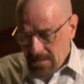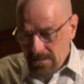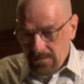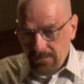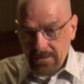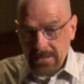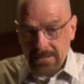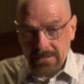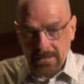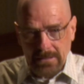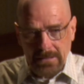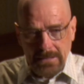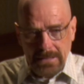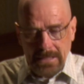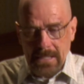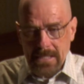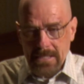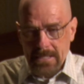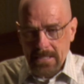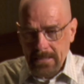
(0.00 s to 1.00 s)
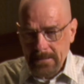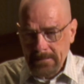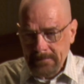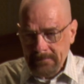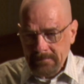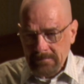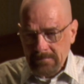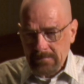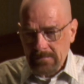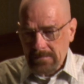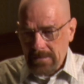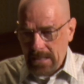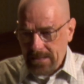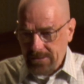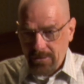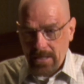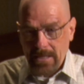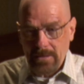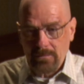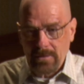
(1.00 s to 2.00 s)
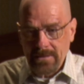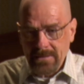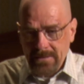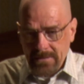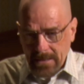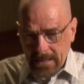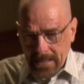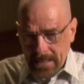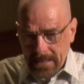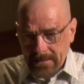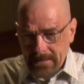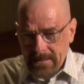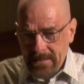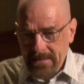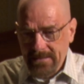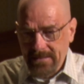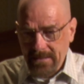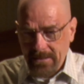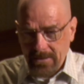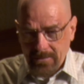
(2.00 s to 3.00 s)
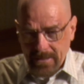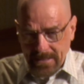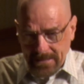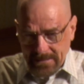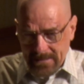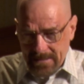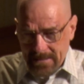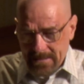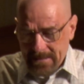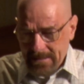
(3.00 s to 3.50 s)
Recently, I tried once again to quit